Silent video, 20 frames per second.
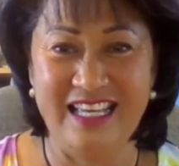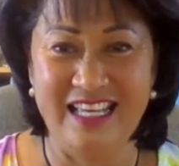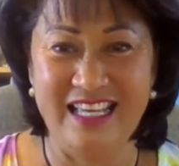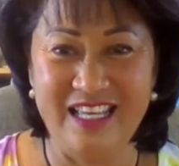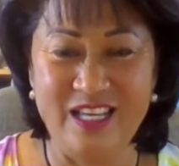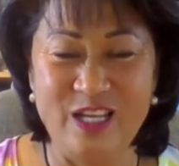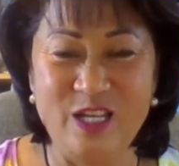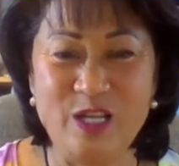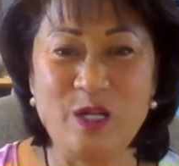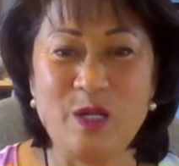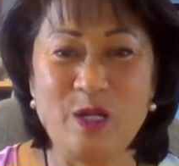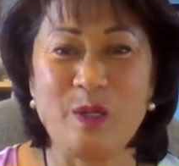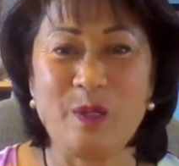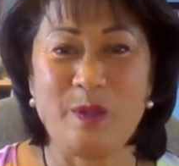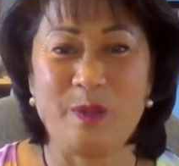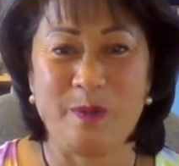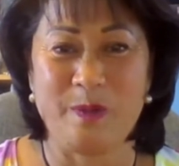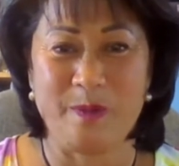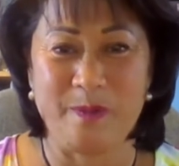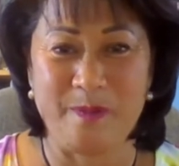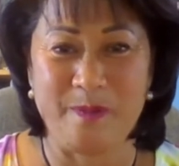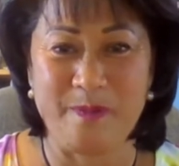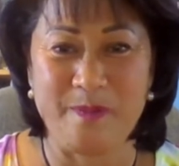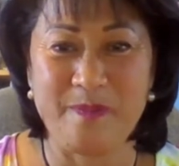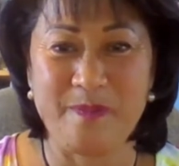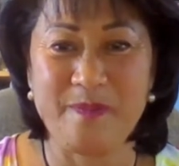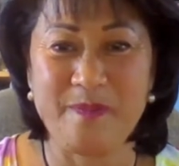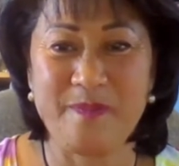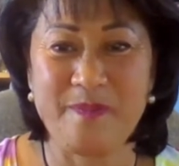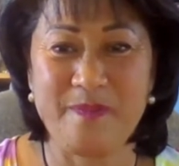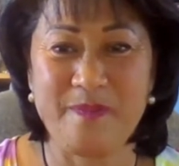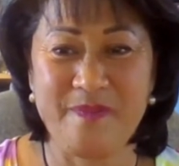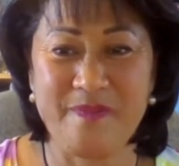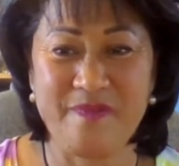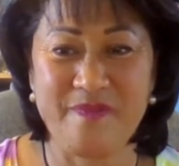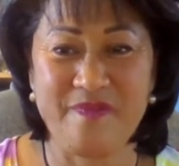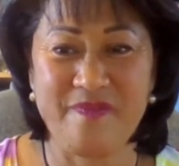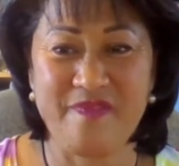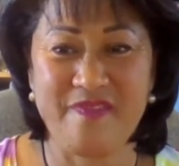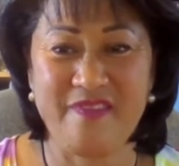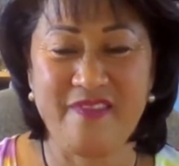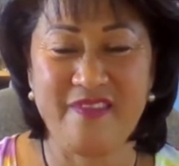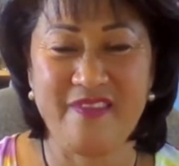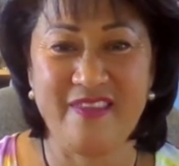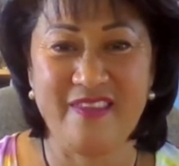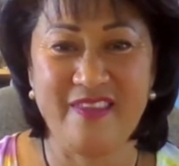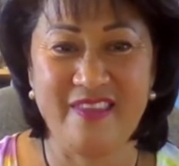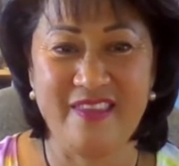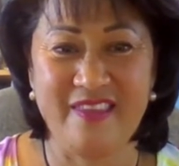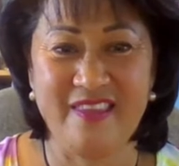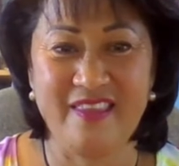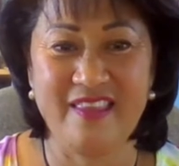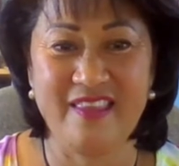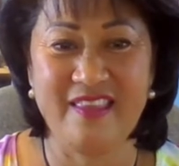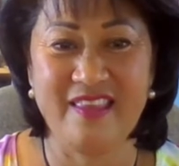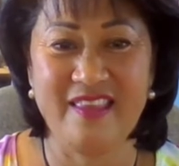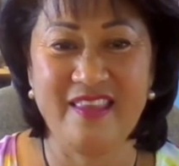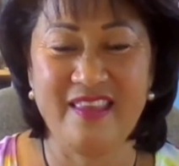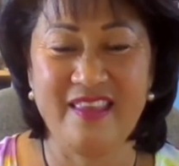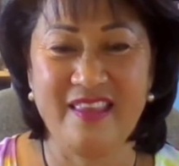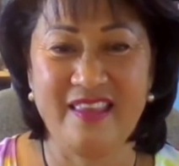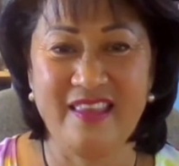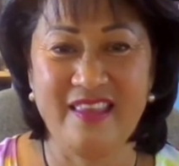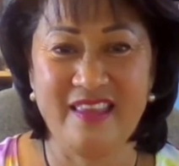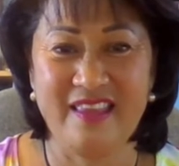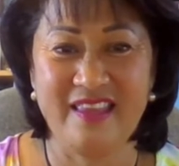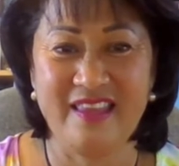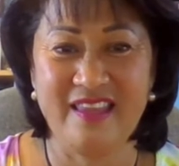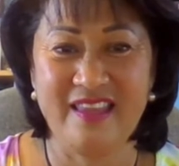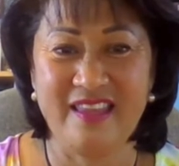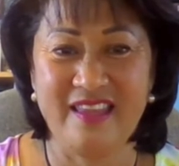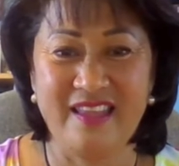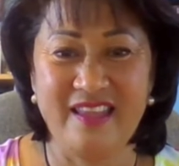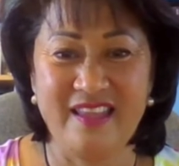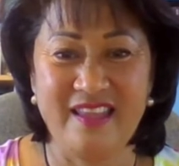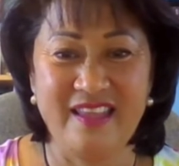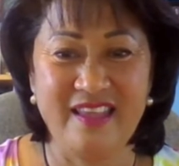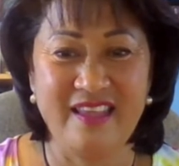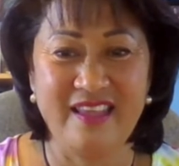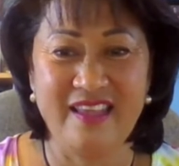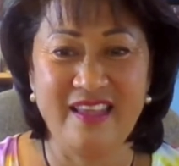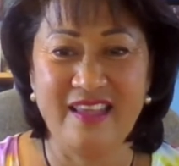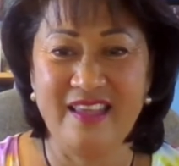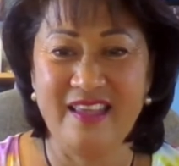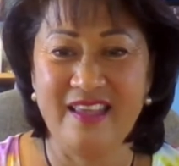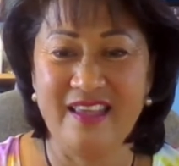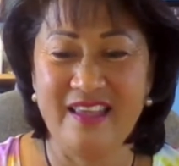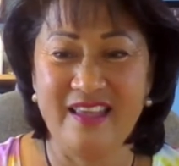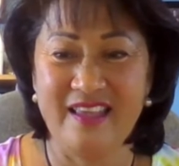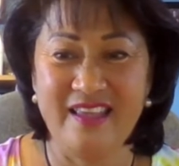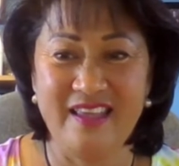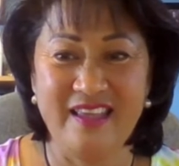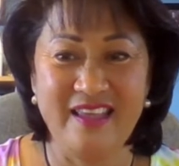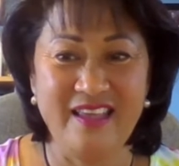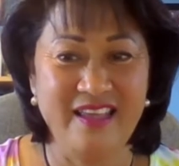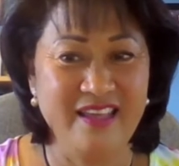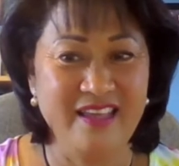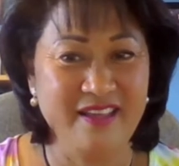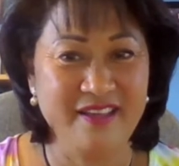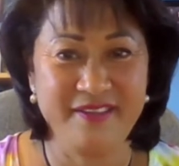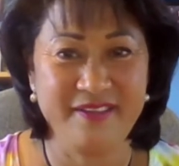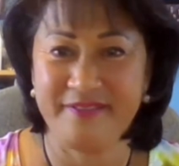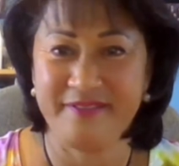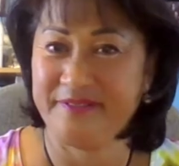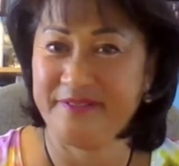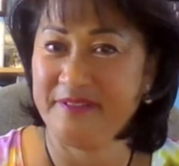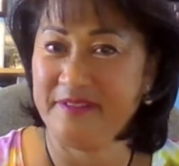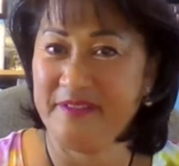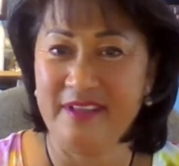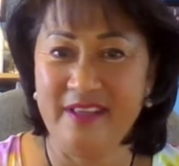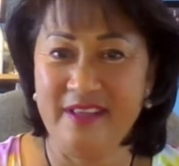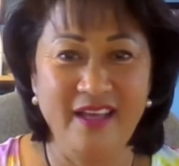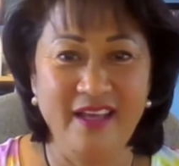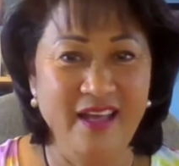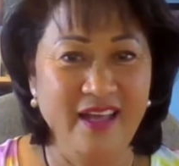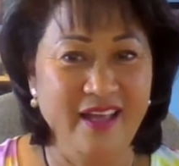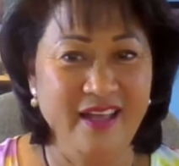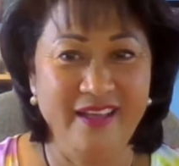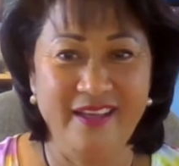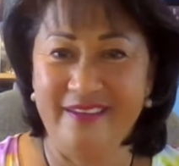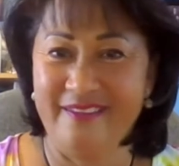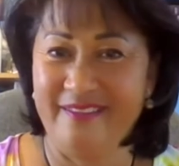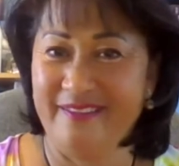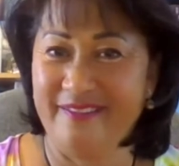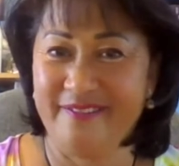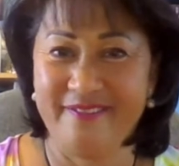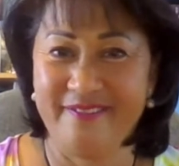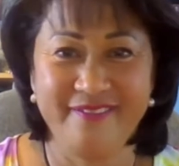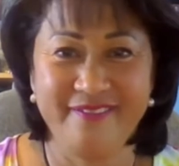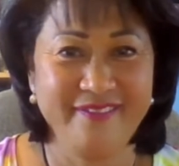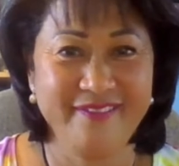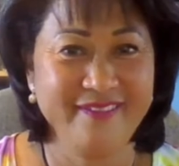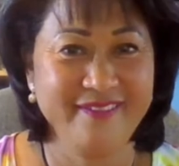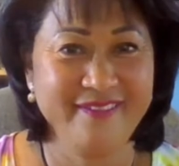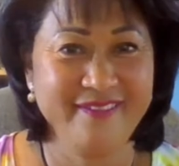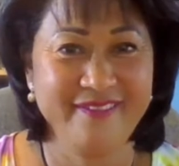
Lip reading: This person isn't speaking.